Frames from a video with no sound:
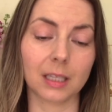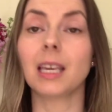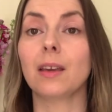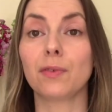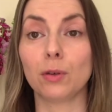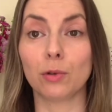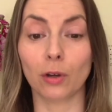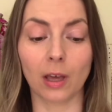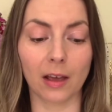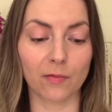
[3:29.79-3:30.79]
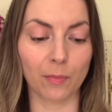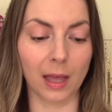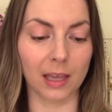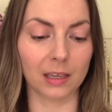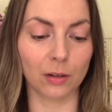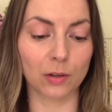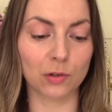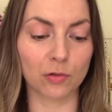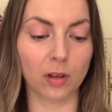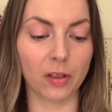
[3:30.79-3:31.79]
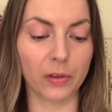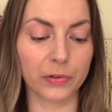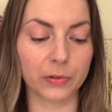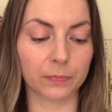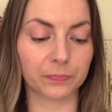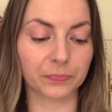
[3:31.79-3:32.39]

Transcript: If you don't have my nostrils,